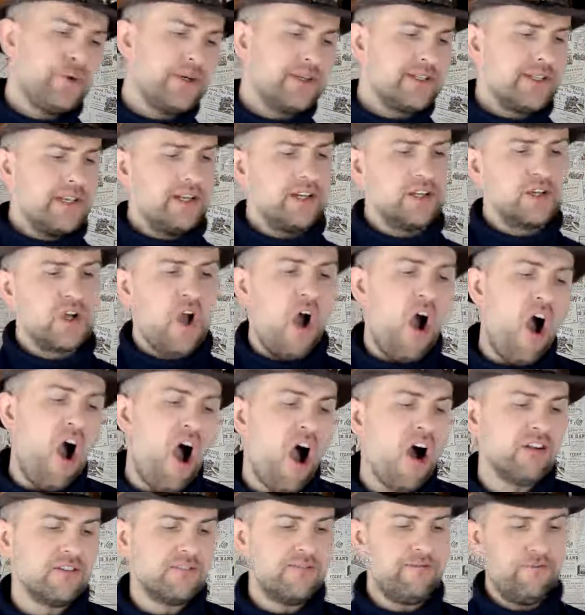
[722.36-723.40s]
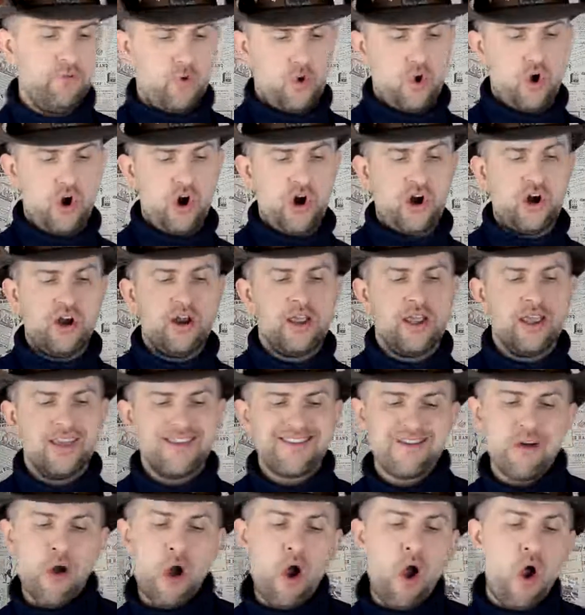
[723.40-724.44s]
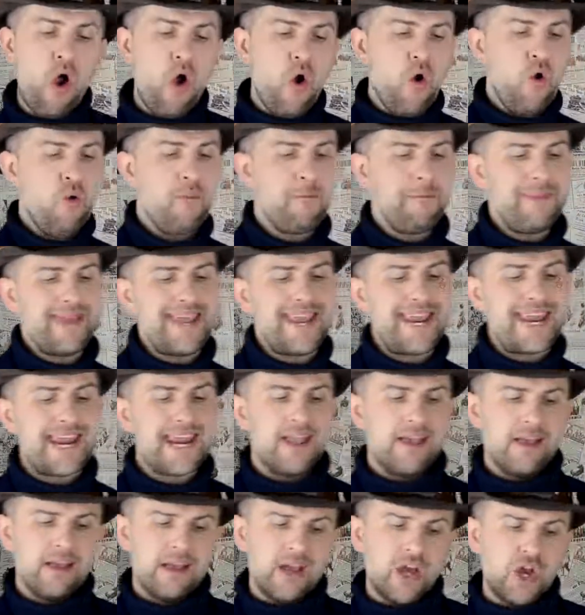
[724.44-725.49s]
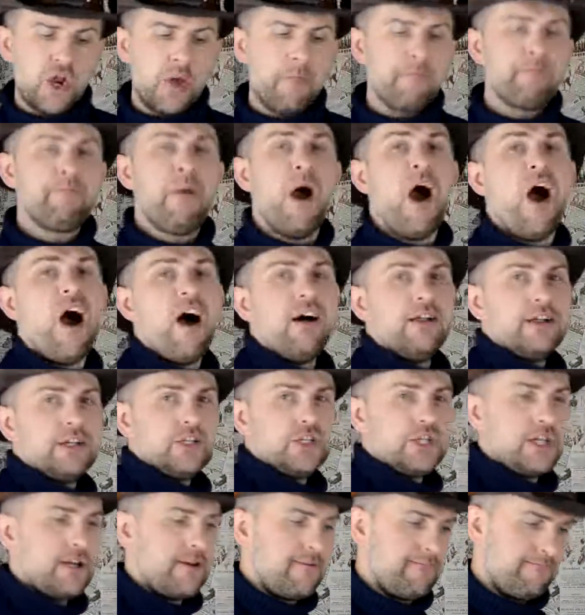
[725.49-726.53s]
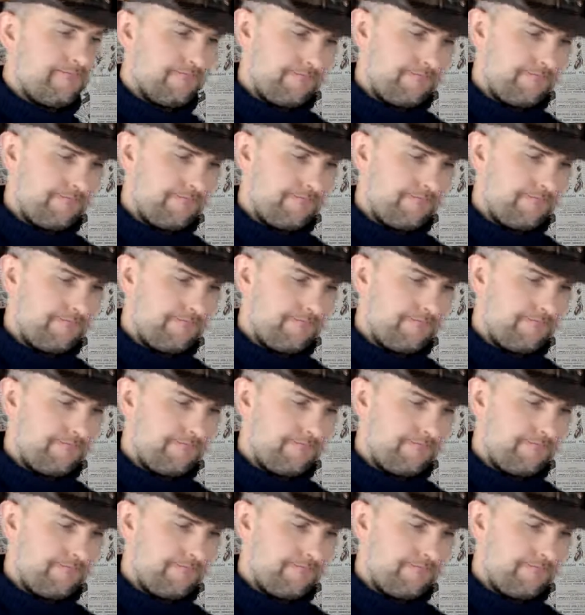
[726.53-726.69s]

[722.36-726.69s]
was uncalled for. You owe me an apology.